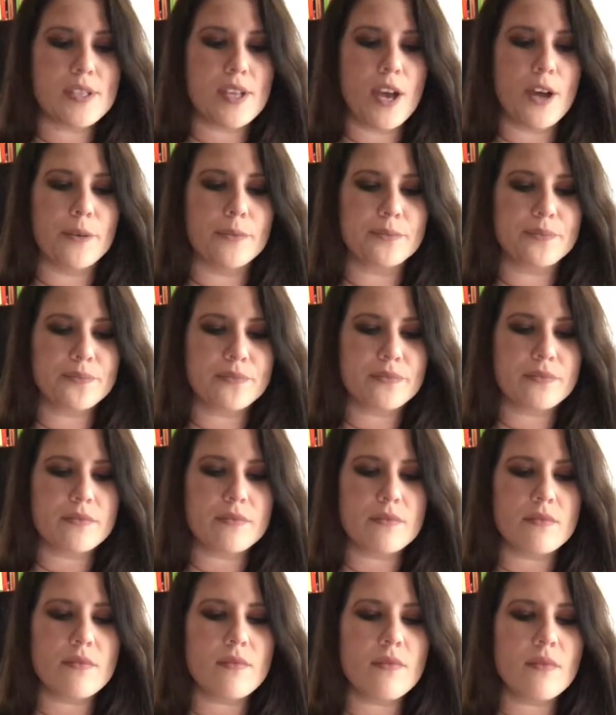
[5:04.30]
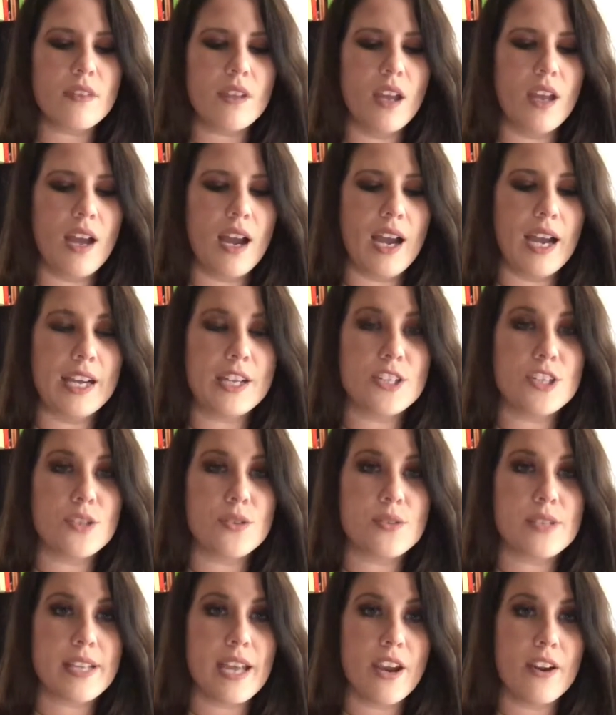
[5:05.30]
So I
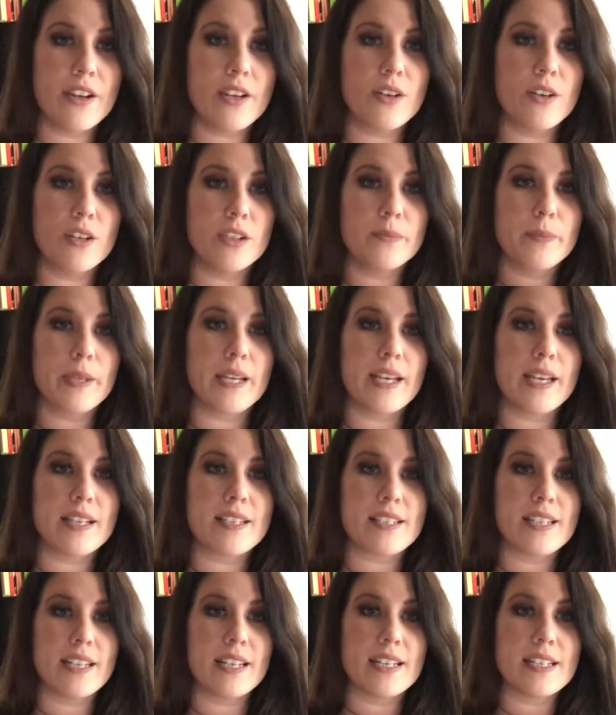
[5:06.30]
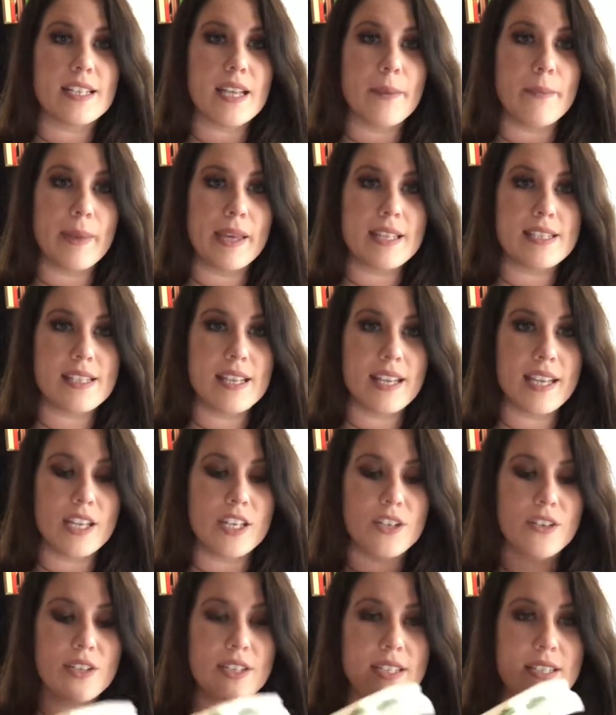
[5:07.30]
choose Kerrygold because it is amazing
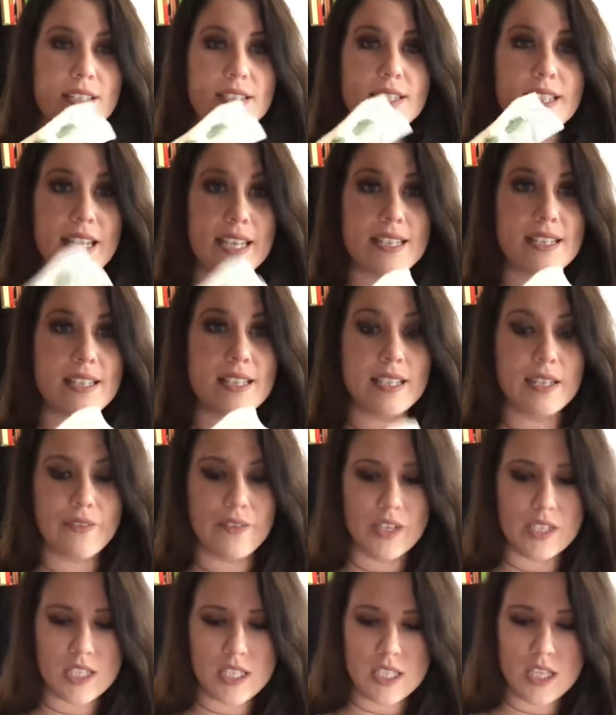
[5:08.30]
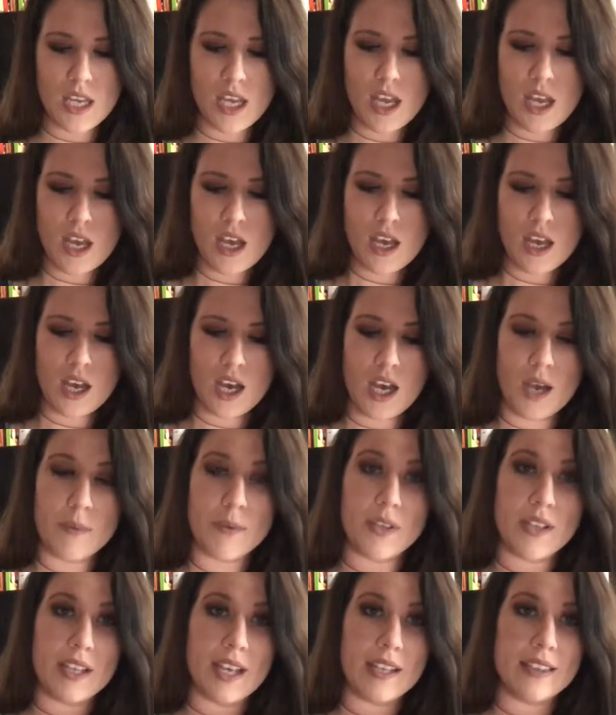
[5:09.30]
and you can taste the difference. Um,
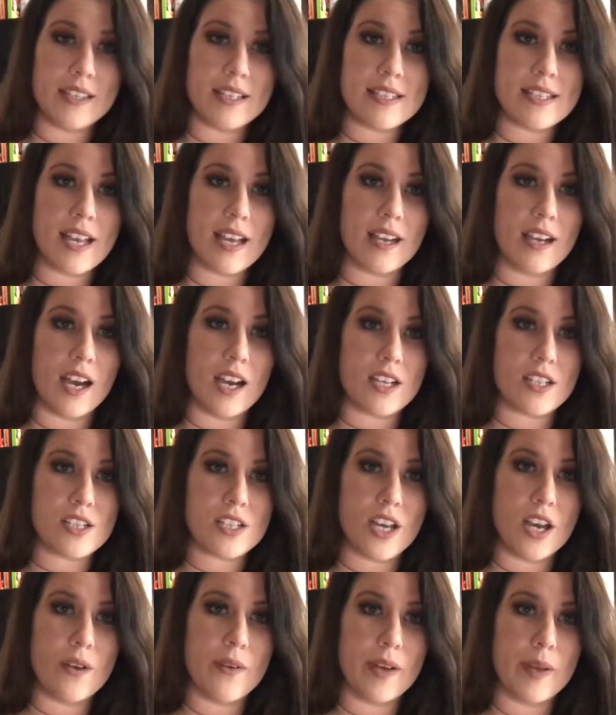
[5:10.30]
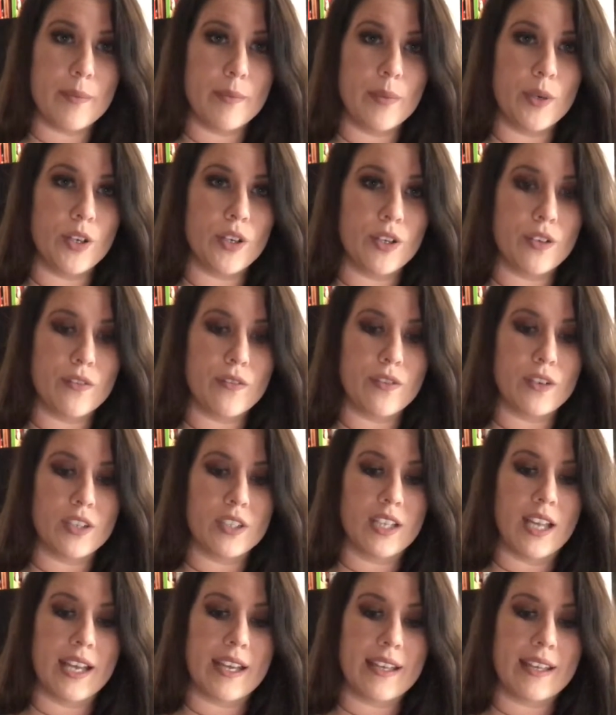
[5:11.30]
you can get this at Costco in bulk
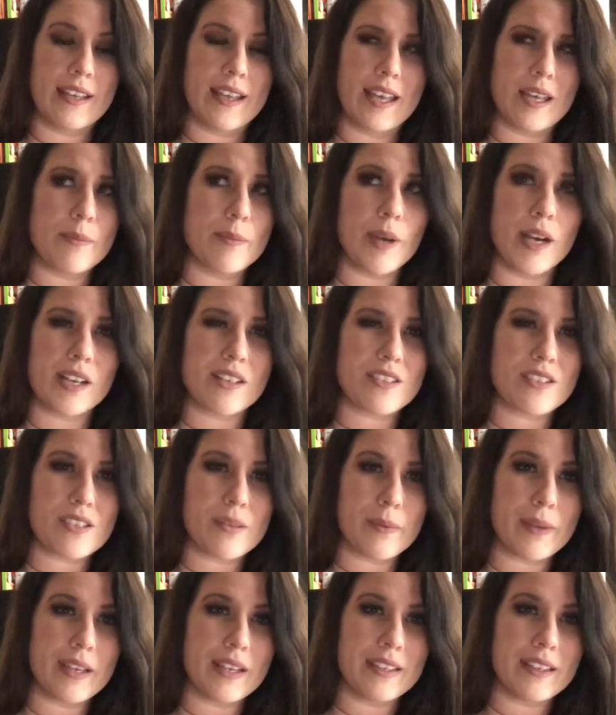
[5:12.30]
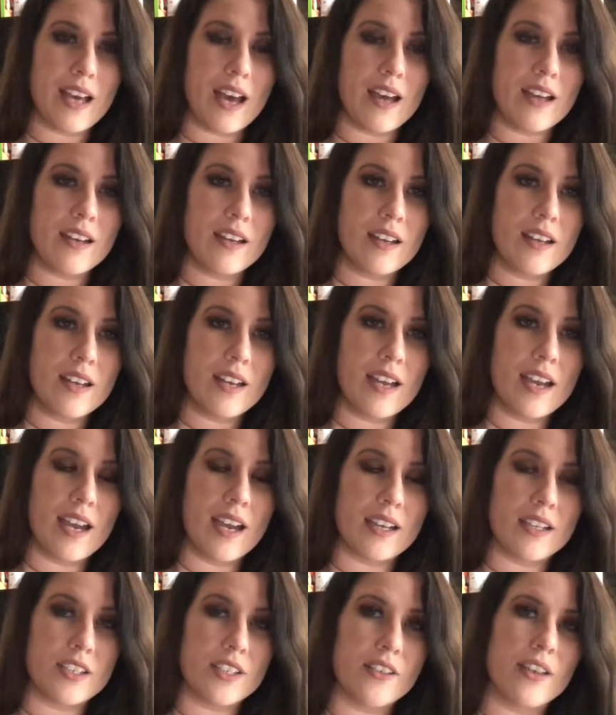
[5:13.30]
for like 8 bucks or something like that
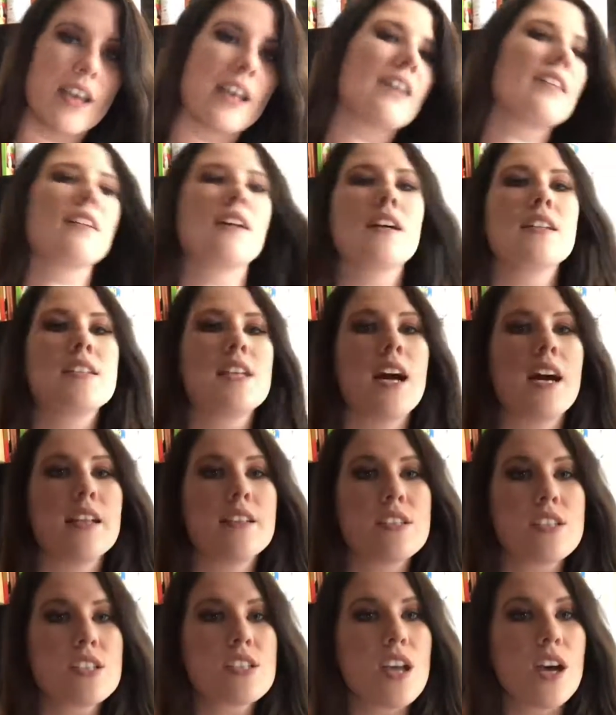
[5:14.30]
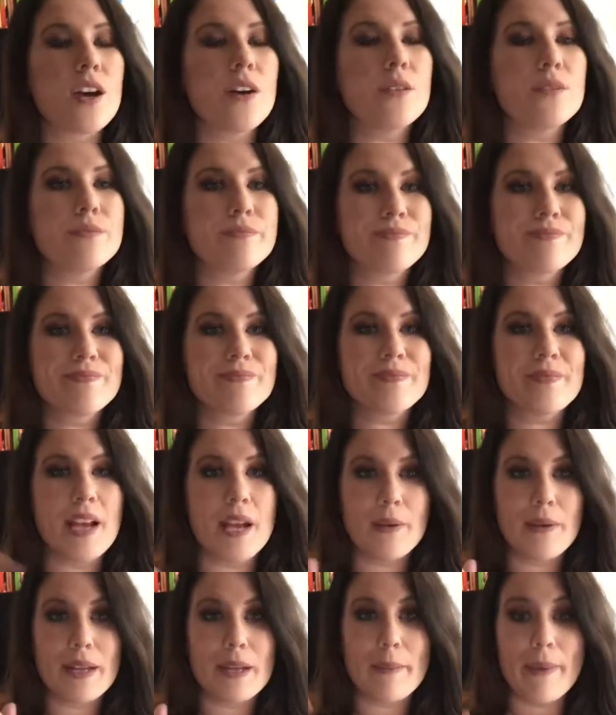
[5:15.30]
and you get a ton so
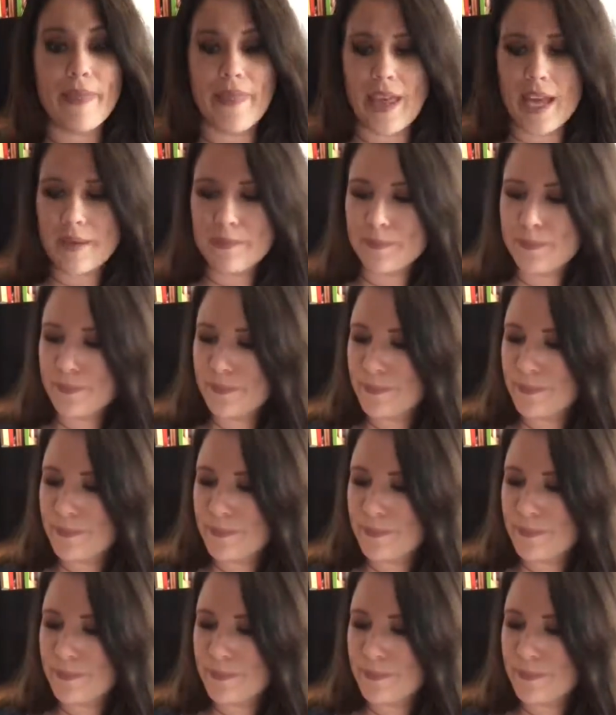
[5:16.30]
I recommend that.